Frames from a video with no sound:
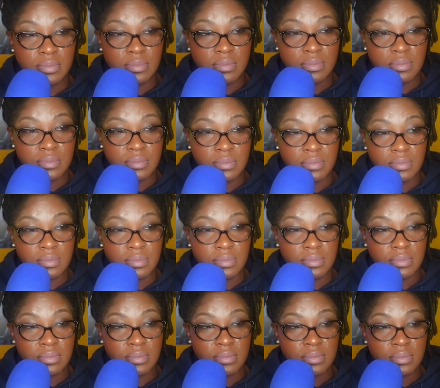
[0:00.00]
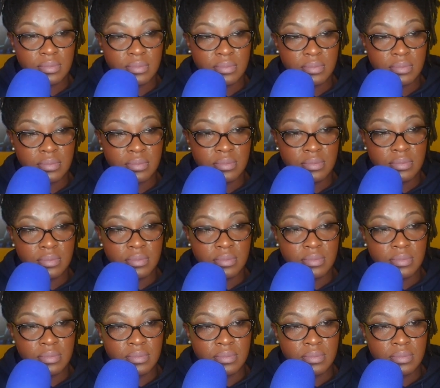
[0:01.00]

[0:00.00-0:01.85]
No one is speaking in this clip.